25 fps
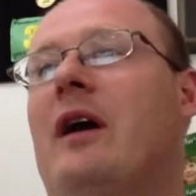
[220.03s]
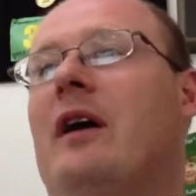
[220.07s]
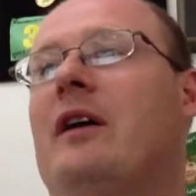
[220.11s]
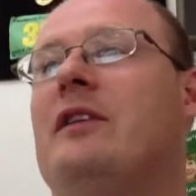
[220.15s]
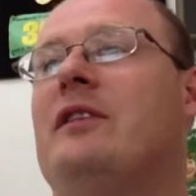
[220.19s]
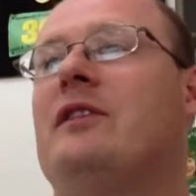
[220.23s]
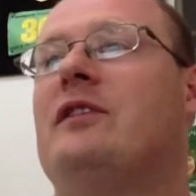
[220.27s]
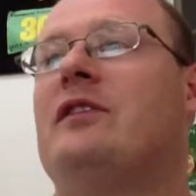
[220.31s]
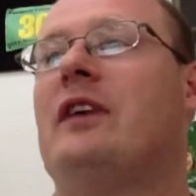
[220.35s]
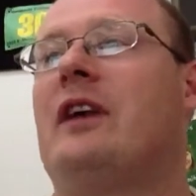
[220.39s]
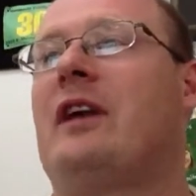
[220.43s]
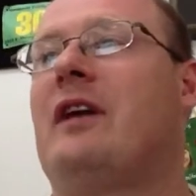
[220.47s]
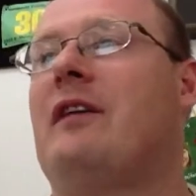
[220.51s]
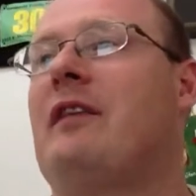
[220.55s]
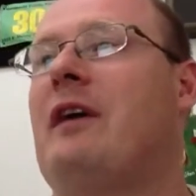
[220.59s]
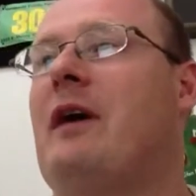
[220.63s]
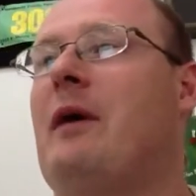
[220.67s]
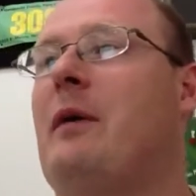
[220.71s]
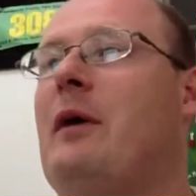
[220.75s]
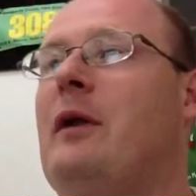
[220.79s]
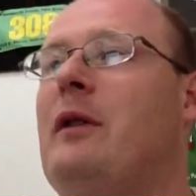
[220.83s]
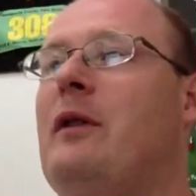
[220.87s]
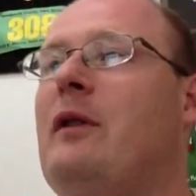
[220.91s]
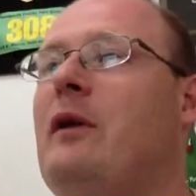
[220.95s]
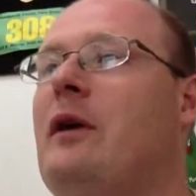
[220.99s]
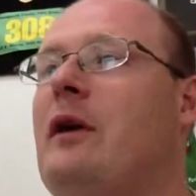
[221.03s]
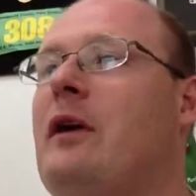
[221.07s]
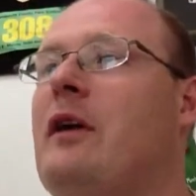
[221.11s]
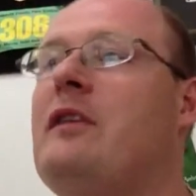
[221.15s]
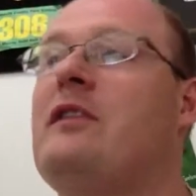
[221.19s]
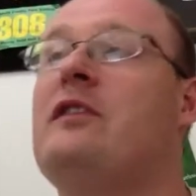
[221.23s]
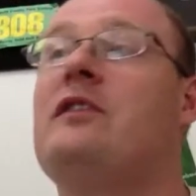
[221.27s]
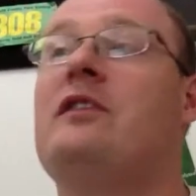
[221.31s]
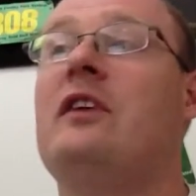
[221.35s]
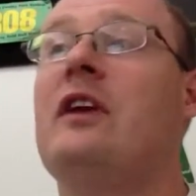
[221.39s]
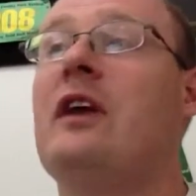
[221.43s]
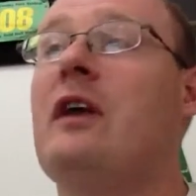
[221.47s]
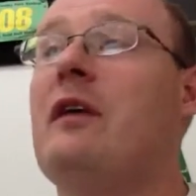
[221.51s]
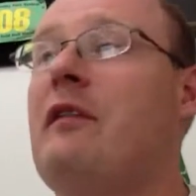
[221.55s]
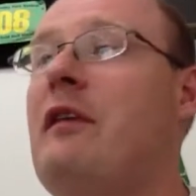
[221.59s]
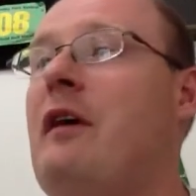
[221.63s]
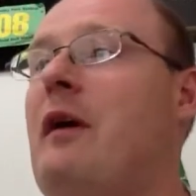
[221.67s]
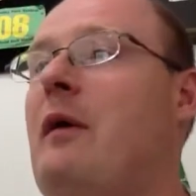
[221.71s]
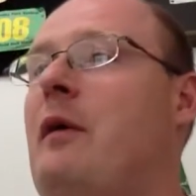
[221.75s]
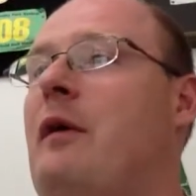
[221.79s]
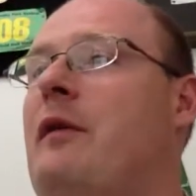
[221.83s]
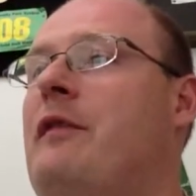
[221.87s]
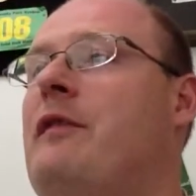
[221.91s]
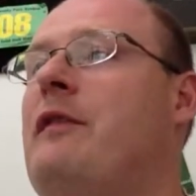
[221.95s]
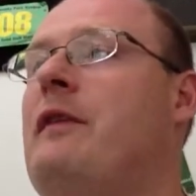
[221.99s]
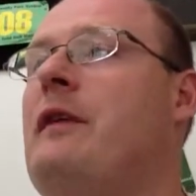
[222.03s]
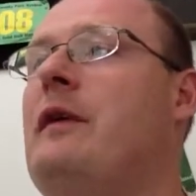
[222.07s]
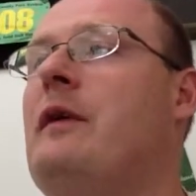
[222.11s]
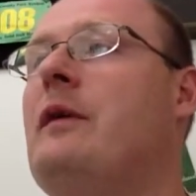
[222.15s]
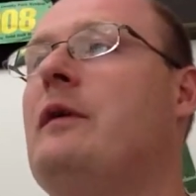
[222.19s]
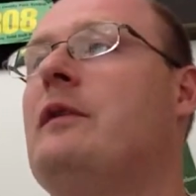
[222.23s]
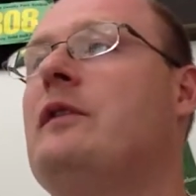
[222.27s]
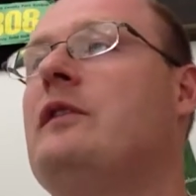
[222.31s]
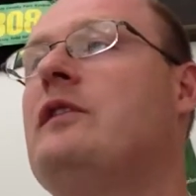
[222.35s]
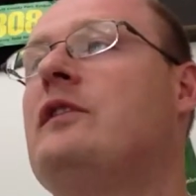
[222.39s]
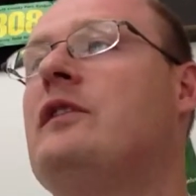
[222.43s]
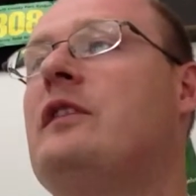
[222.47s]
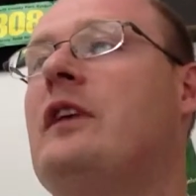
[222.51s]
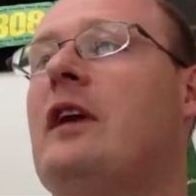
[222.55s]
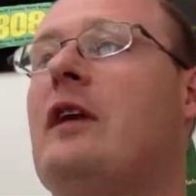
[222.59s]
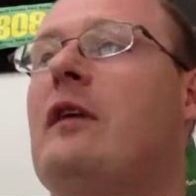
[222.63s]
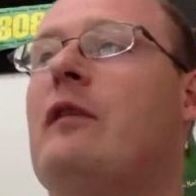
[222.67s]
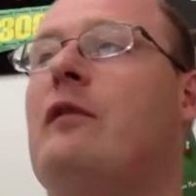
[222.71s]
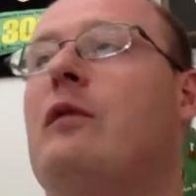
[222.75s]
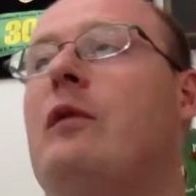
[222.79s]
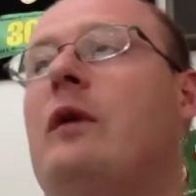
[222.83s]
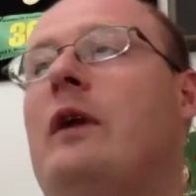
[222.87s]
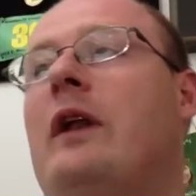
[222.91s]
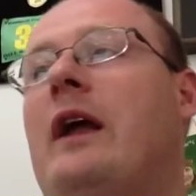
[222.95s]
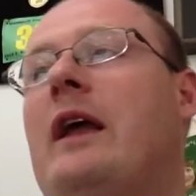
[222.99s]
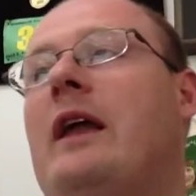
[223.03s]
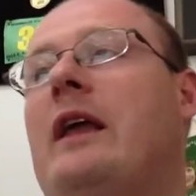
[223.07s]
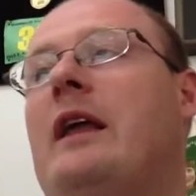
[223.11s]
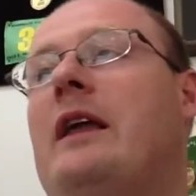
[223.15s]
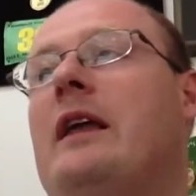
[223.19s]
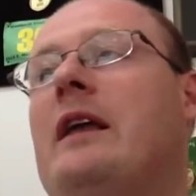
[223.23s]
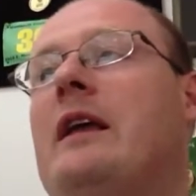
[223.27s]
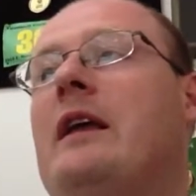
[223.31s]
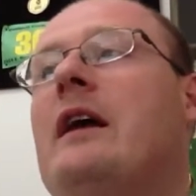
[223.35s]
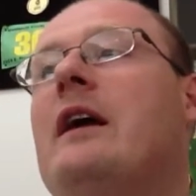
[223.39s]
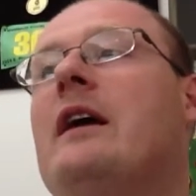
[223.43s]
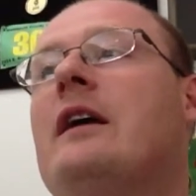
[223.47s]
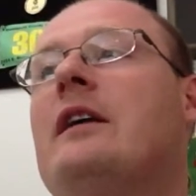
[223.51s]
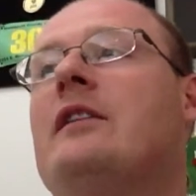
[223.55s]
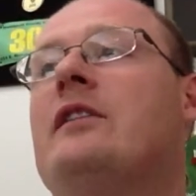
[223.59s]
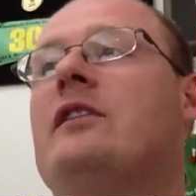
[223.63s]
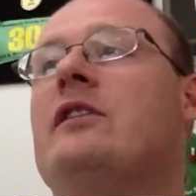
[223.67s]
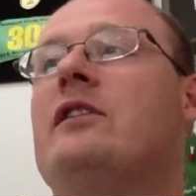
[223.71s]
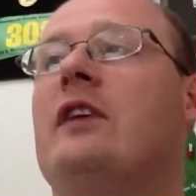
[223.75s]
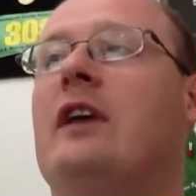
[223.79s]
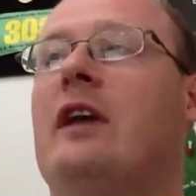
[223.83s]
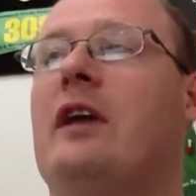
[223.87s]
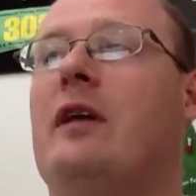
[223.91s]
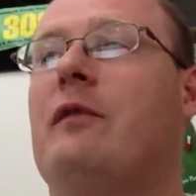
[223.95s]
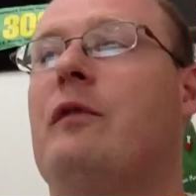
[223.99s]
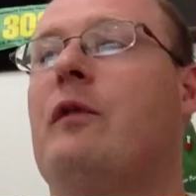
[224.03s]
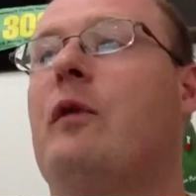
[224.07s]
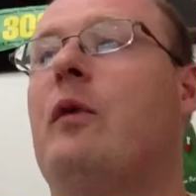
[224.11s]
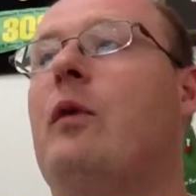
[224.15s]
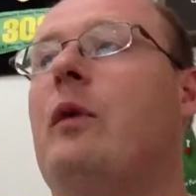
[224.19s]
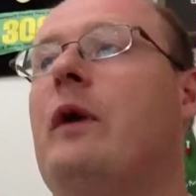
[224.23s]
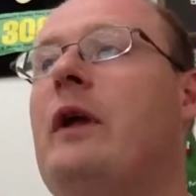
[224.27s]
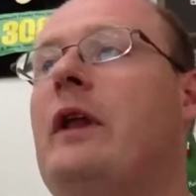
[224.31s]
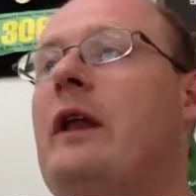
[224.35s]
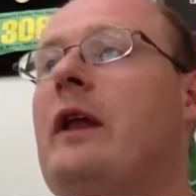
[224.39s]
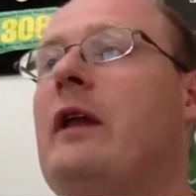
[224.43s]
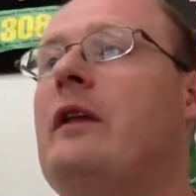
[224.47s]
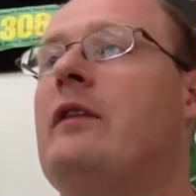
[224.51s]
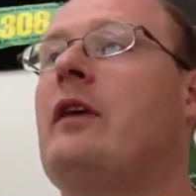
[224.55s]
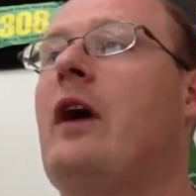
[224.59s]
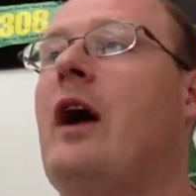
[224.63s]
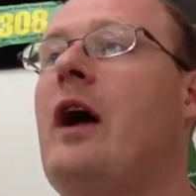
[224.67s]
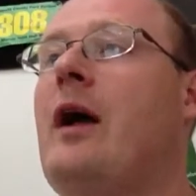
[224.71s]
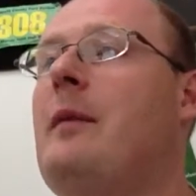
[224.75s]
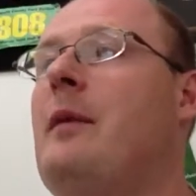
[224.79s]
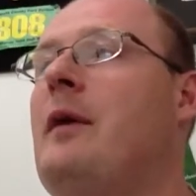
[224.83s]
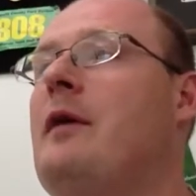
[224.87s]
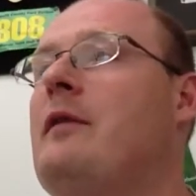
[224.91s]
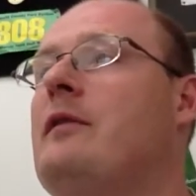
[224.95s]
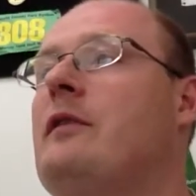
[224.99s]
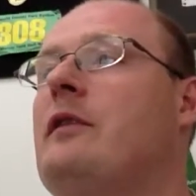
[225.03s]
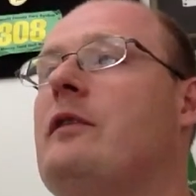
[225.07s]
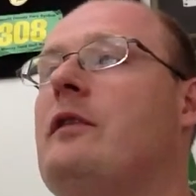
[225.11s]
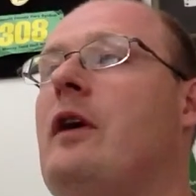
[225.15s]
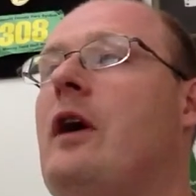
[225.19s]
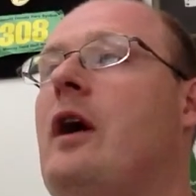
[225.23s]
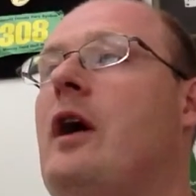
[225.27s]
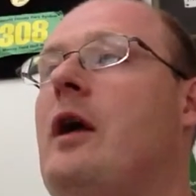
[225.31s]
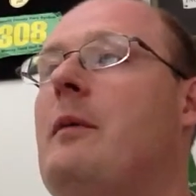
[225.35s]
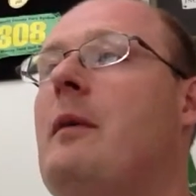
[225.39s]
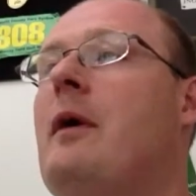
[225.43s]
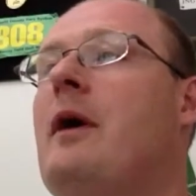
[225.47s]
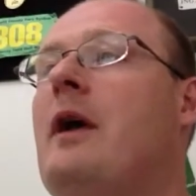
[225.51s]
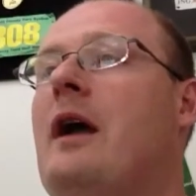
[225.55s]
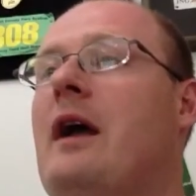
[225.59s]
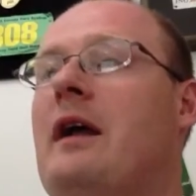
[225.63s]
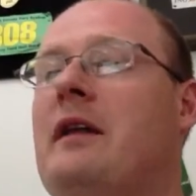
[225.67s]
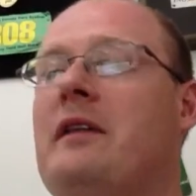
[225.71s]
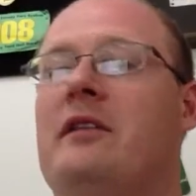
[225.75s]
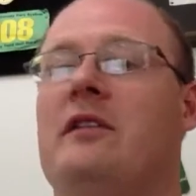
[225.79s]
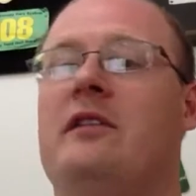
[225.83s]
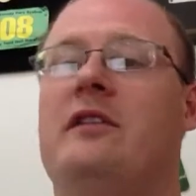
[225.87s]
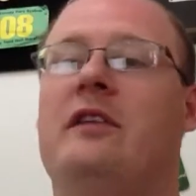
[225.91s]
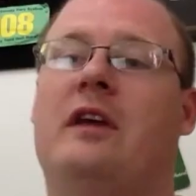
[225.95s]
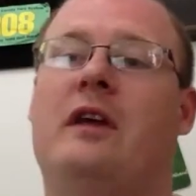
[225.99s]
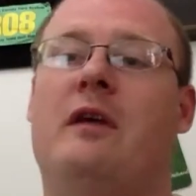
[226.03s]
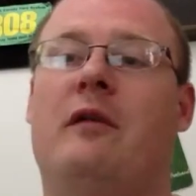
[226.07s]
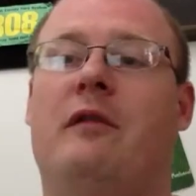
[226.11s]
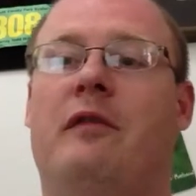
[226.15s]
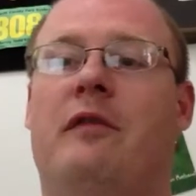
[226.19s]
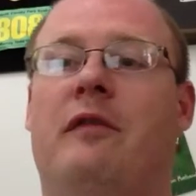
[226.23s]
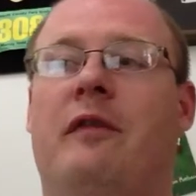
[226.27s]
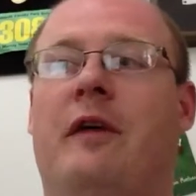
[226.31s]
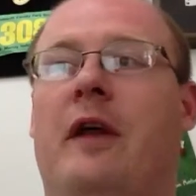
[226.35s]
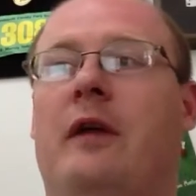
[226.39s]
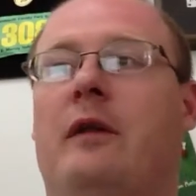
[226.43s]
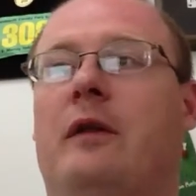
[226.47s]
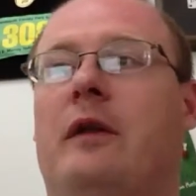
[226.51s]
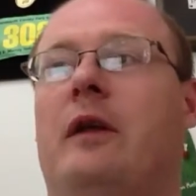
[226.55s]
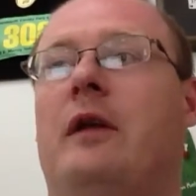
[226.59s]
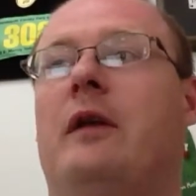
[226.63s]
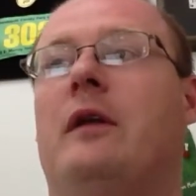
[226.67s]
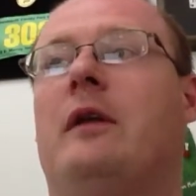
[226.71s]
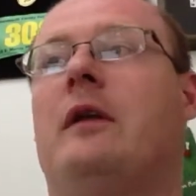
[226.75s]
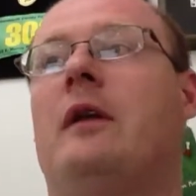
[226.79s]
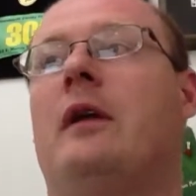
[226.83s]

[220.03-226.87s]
Sick of how I look, sick of how I feel, sick of what I eat, sick of quitting time after time, and sick of failing.